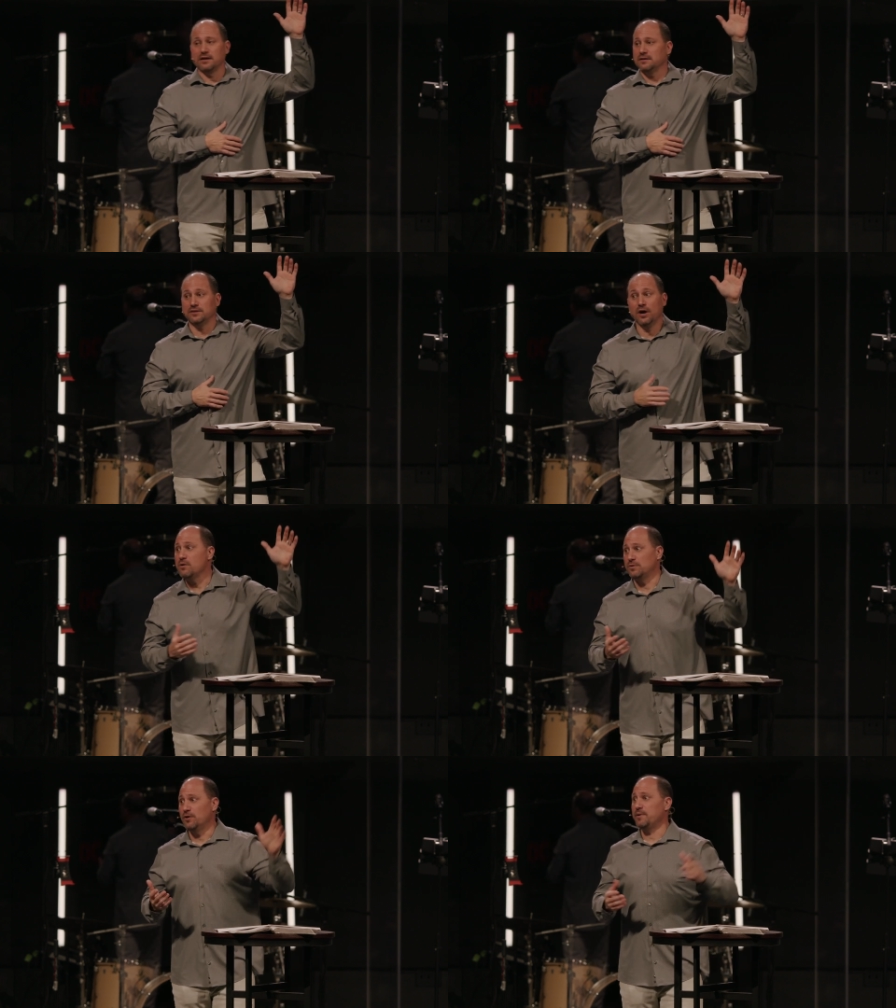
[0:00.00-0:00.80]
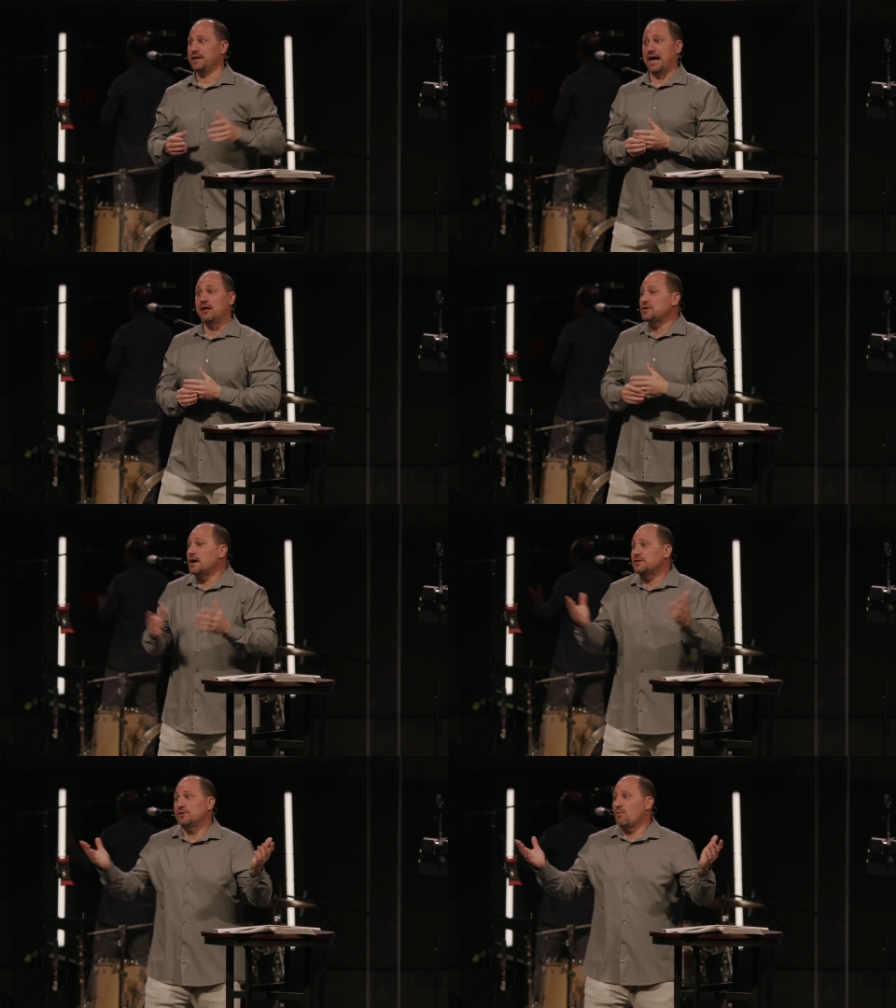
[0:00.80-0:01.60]
No, nobody. I'll
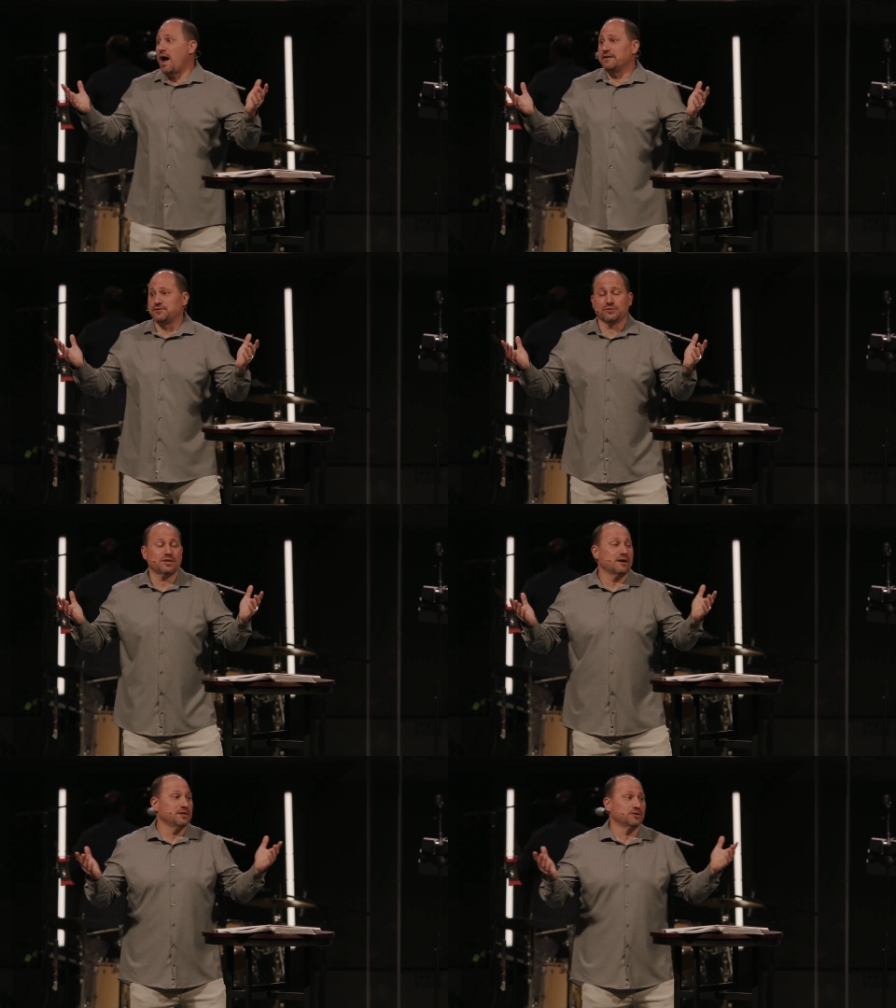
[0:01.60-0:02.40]
talk to your wife. She'll tell me the